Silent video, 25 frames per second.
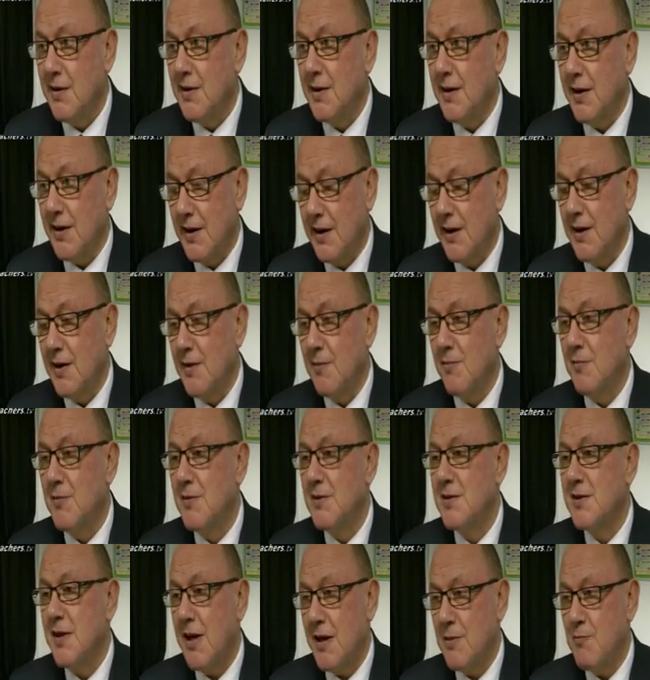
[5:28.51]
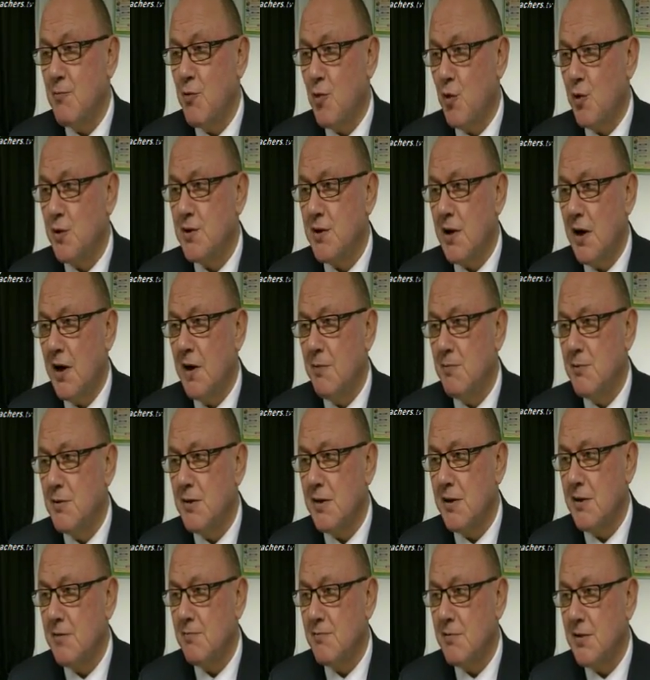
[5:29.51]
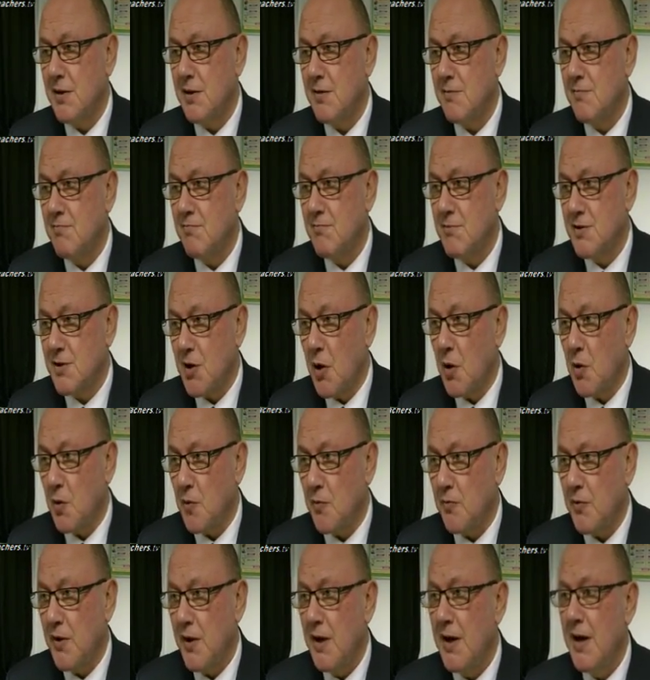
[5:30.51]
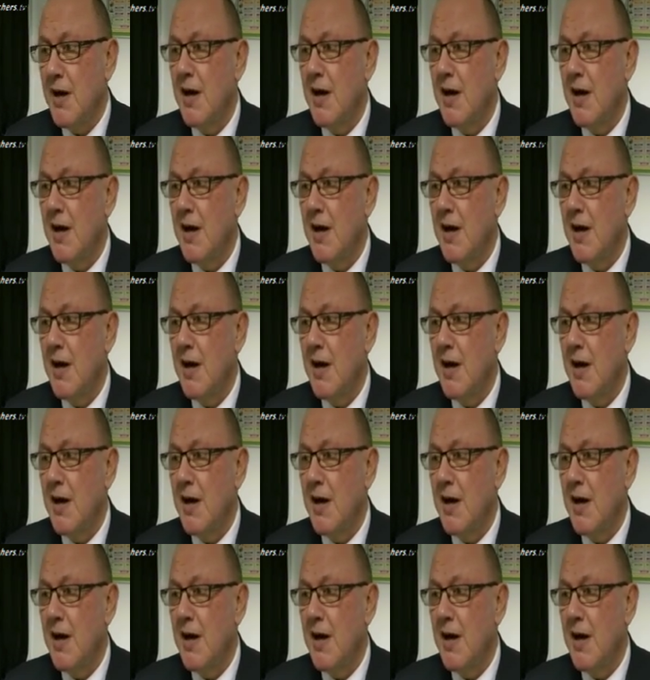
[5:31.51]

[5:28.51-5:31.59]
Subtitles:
that are going to take more time to solve.